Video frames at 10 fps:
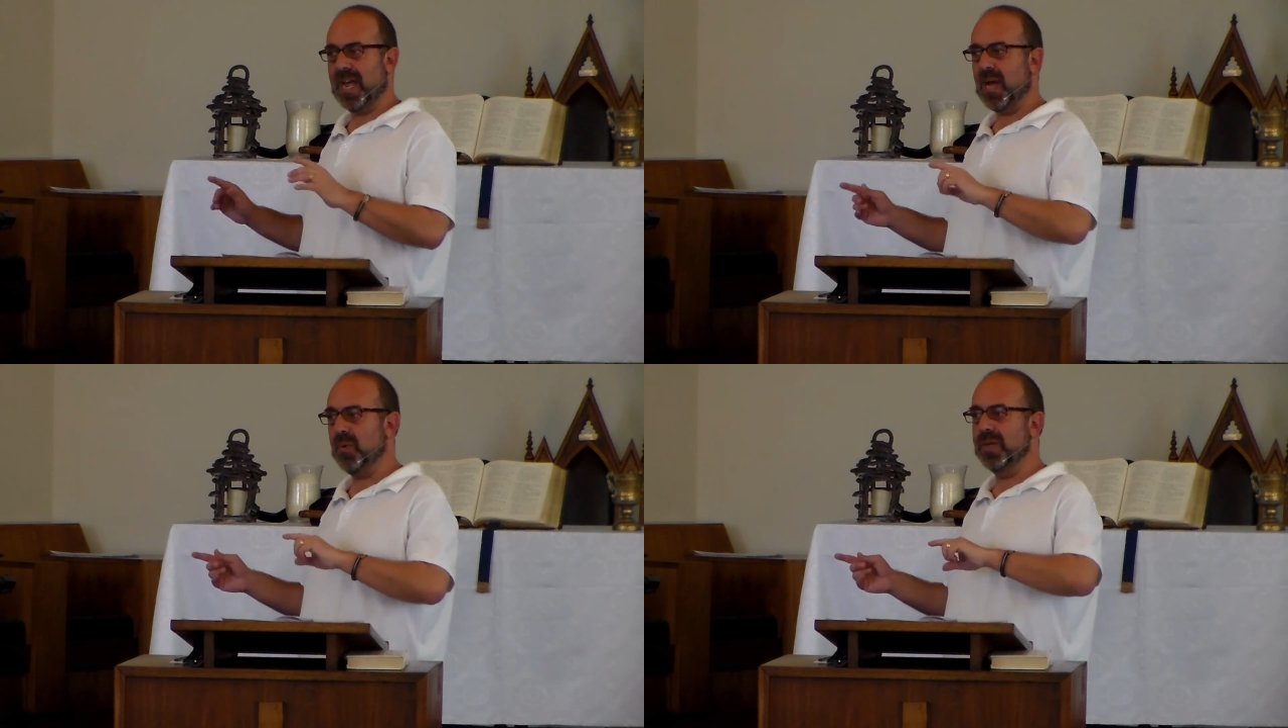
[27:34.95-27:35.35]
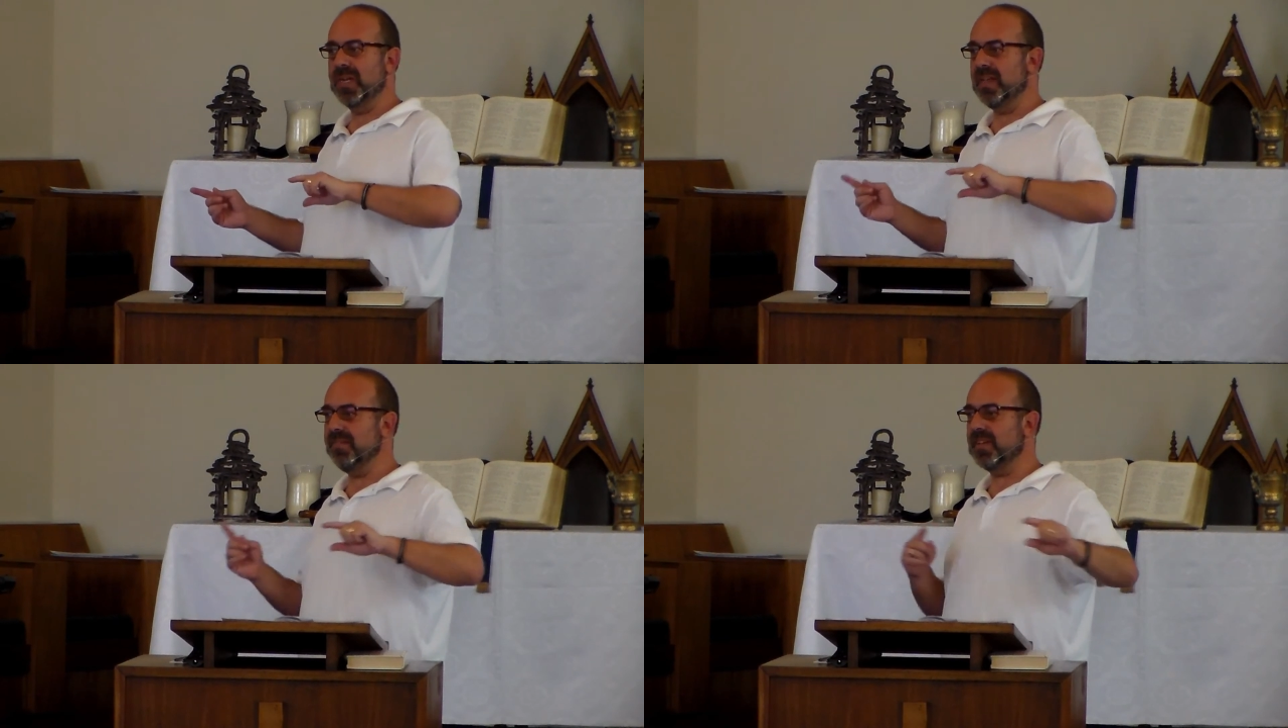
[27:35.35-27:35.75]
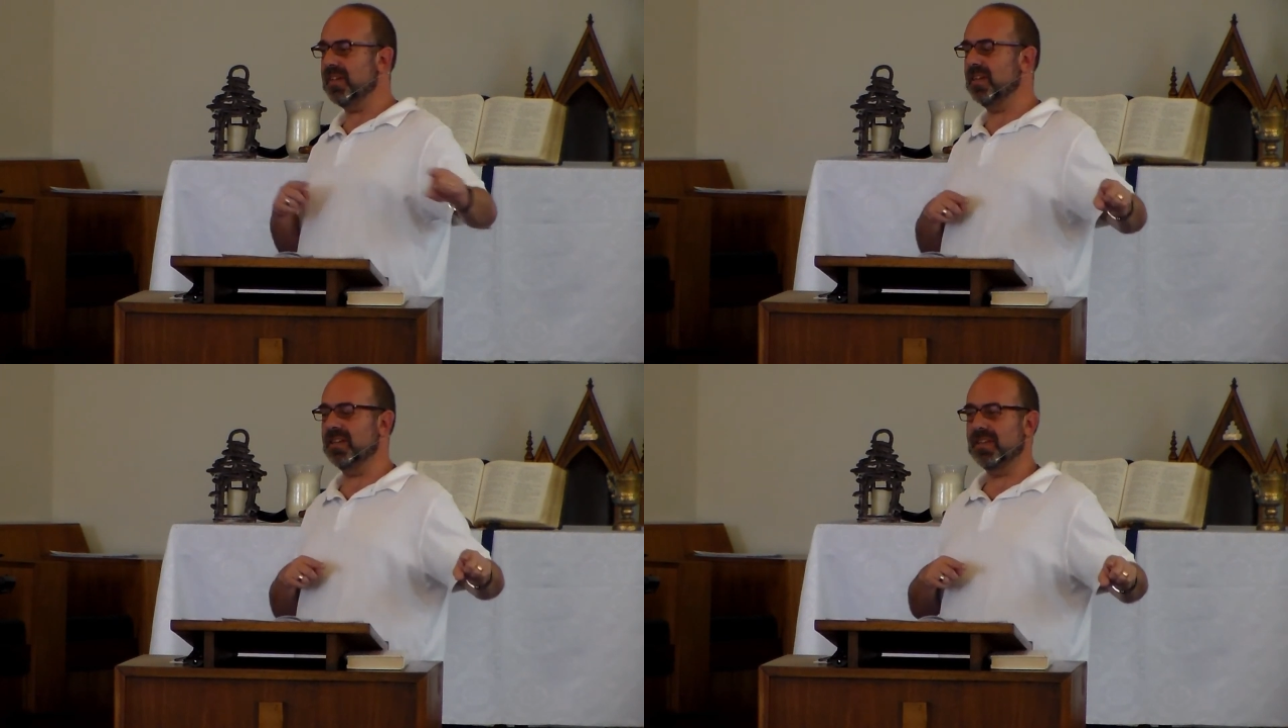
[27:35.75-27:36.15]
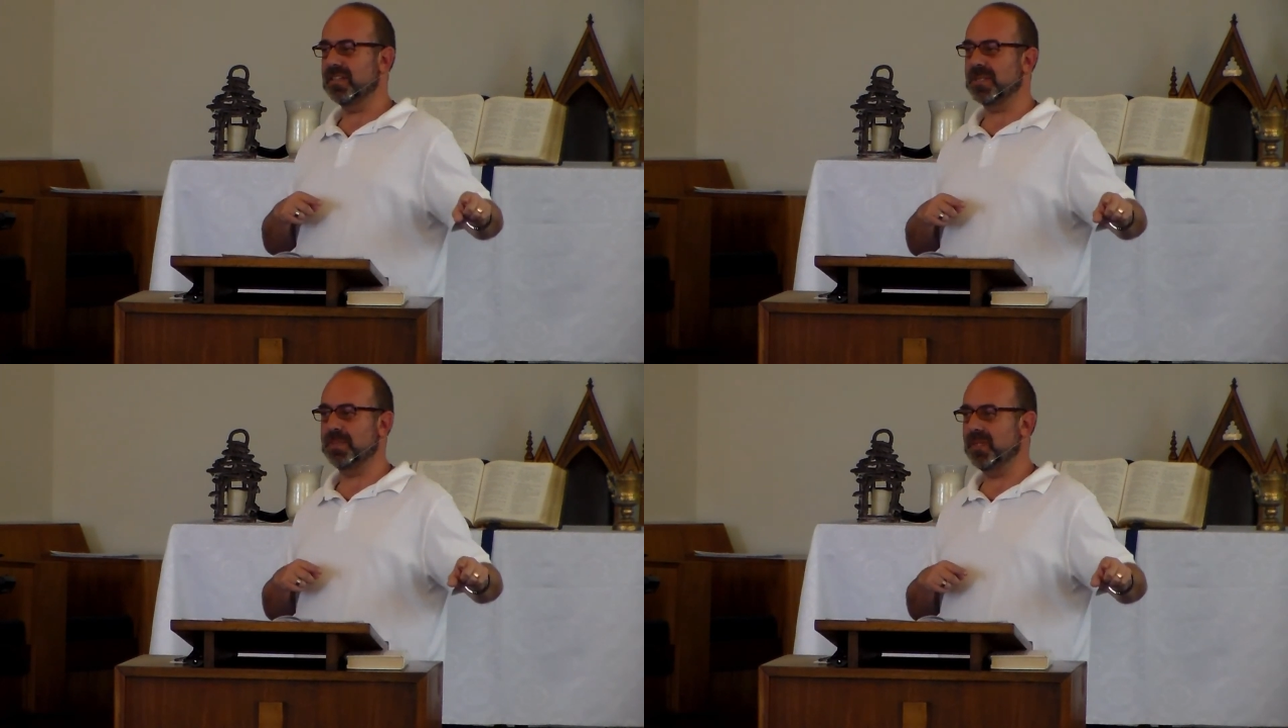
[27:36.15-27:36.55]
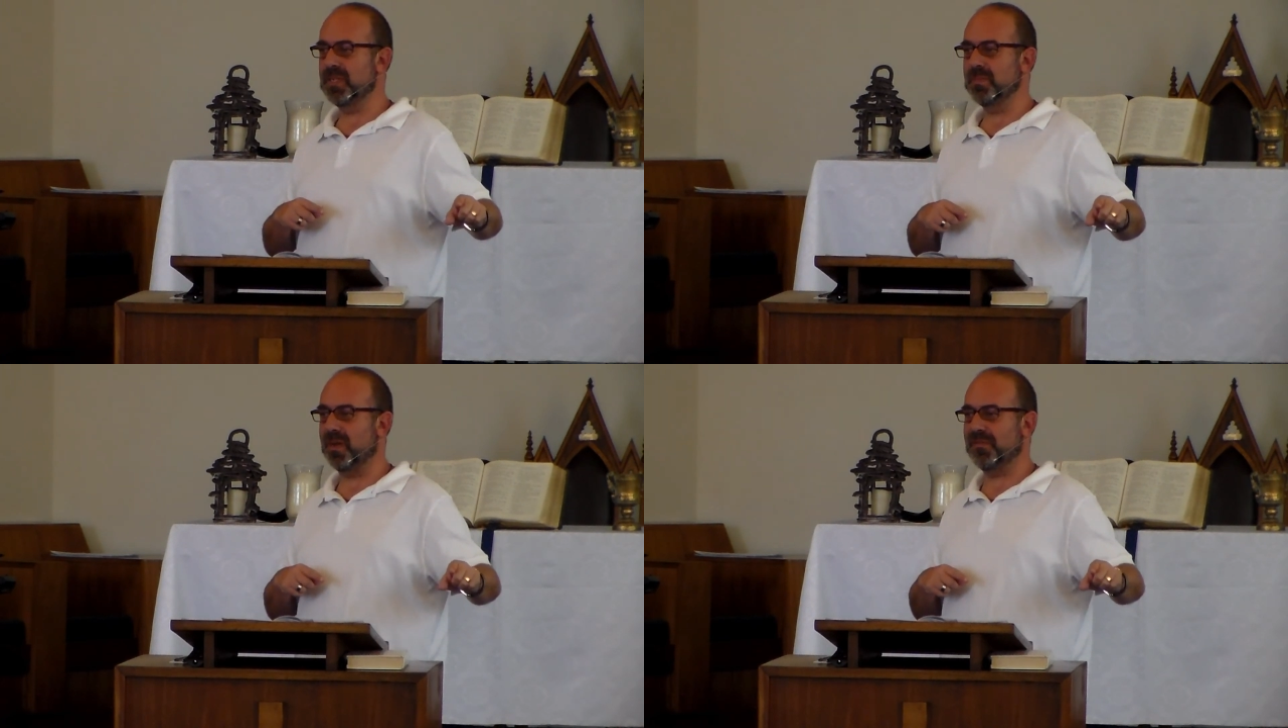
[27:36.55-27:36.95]
but I would never
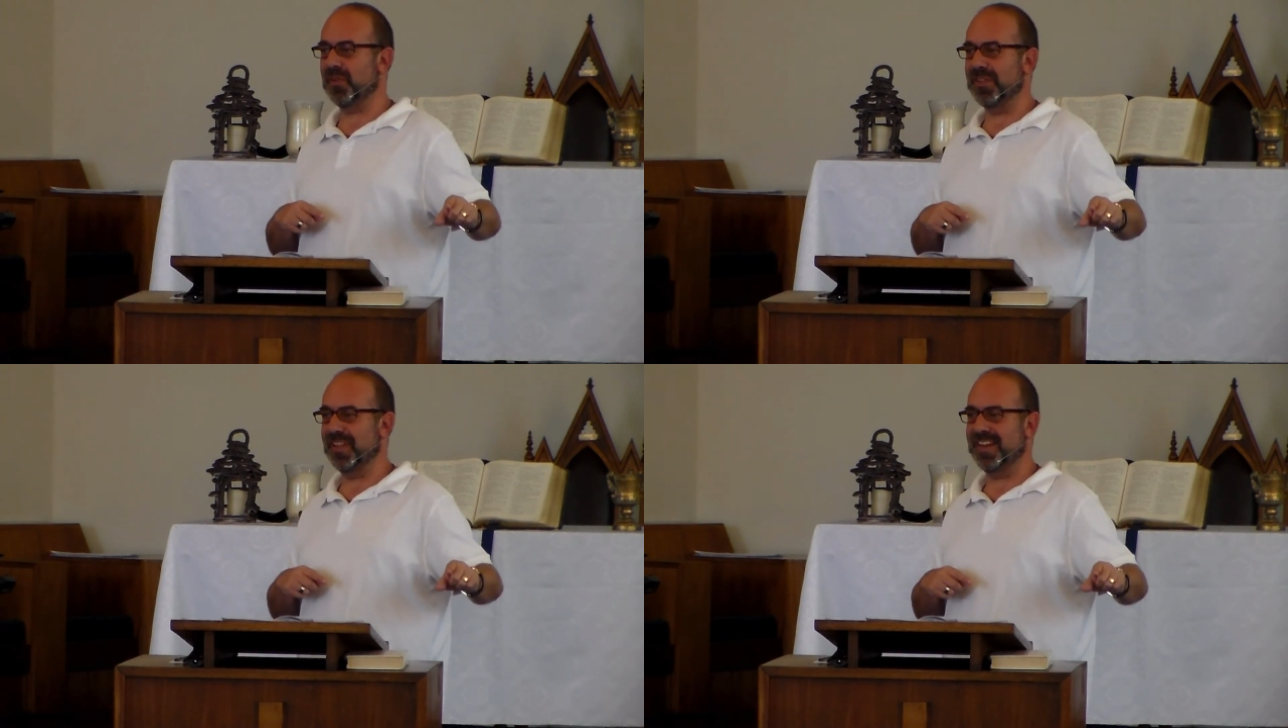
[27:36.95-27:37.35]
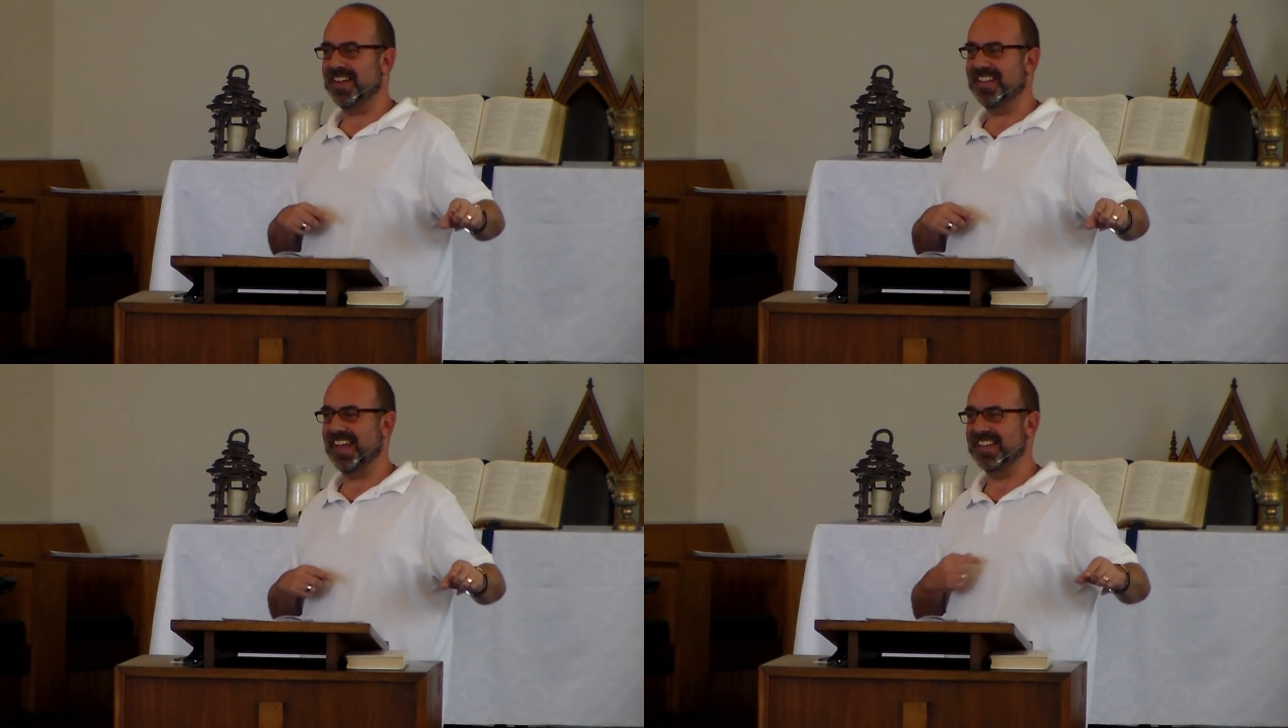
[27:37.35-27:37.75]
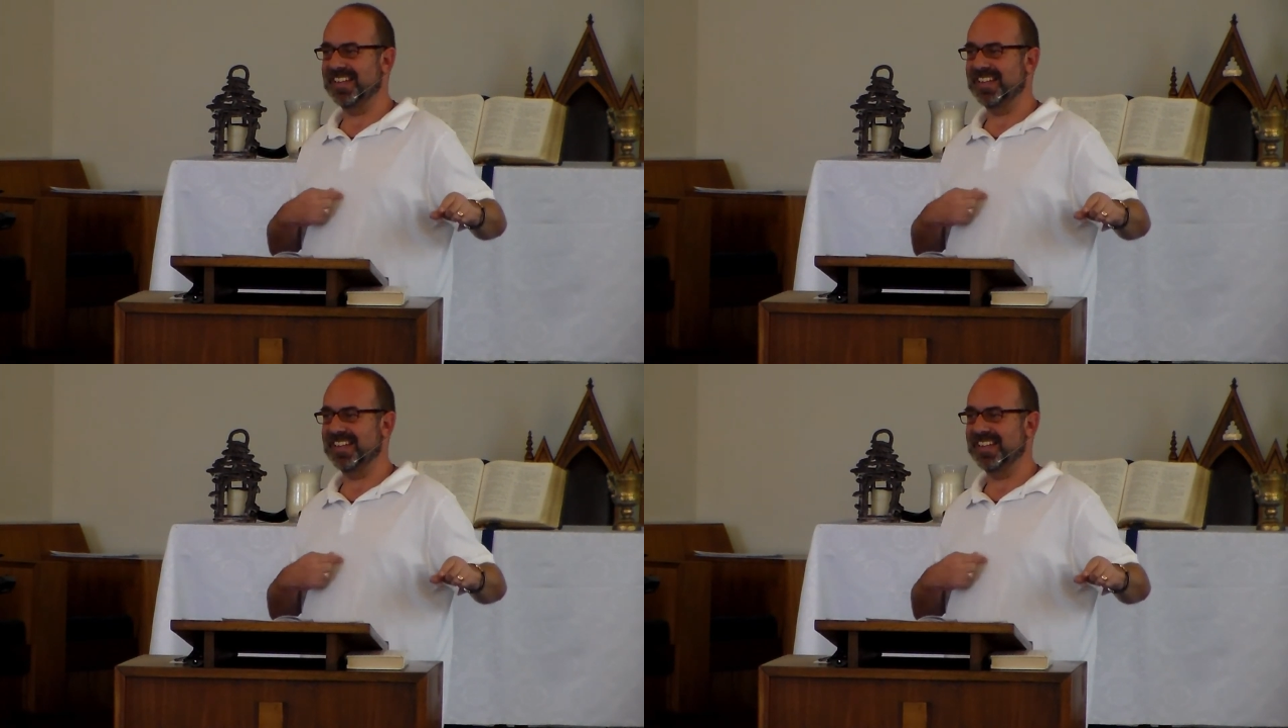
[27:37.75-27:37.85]
speak to my father